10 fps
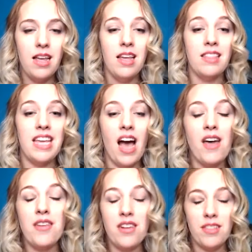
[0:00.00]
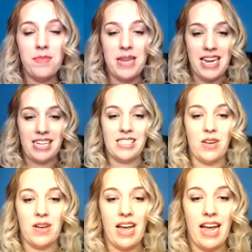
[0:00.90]
The other piece,
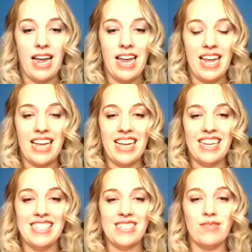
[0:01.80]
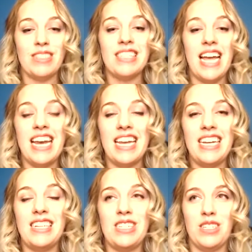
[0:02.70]
okay, is
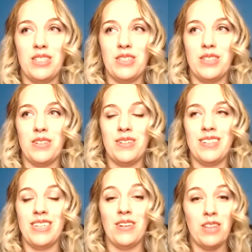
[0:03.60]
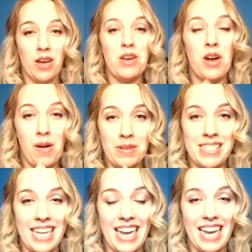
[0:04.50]
relating to, now how I was
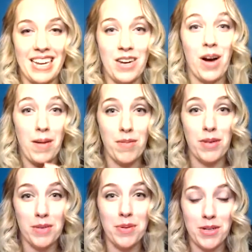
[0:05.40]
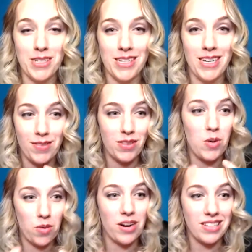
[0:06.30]
saying, I'm a real person, even though
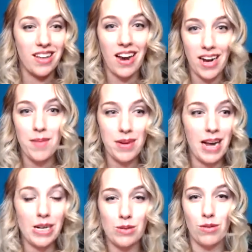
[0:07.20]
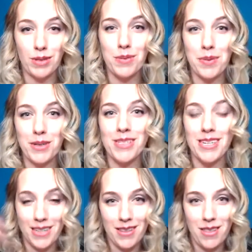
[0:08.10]
we're online, I'm an actual real person,
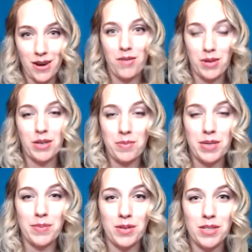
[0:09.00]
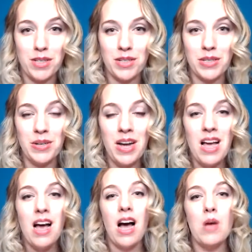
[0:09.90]
and they're real people too.
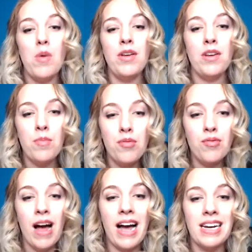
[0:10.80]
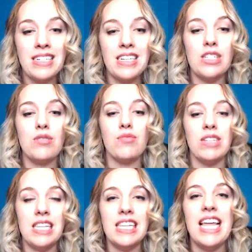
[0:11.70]
I want you to practice
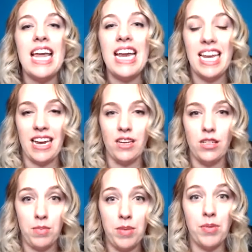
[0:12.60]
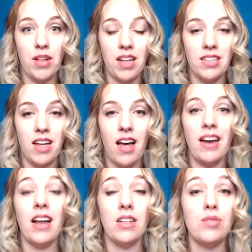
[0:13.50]
relating to people
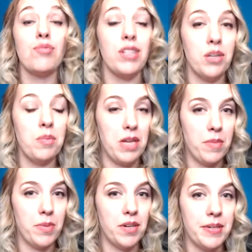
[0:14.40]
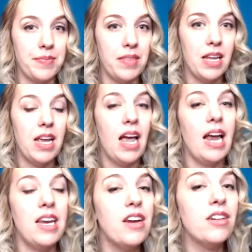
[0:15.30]
online as real people.
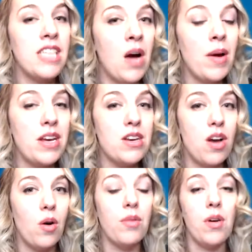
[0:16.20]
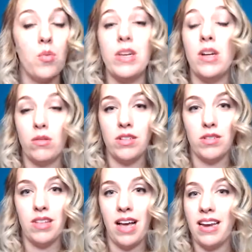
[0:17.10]
And here's how I know that we don't do
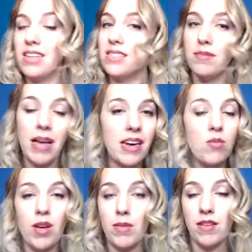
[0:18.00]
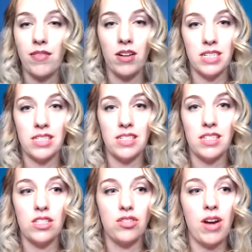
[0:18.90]
that. And it's men and women fall into
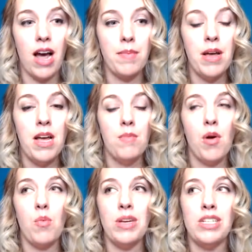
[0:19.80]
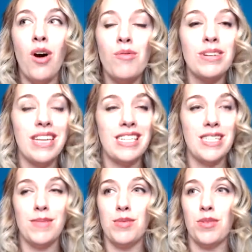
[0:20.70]
this trap, but we don't relate to them
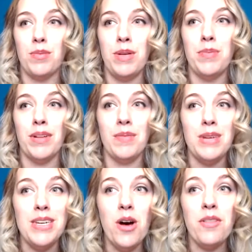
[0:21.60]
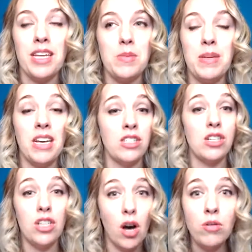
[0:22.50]
as real people. And we know this because
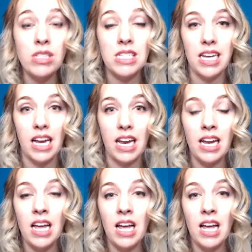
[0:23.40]
ghosting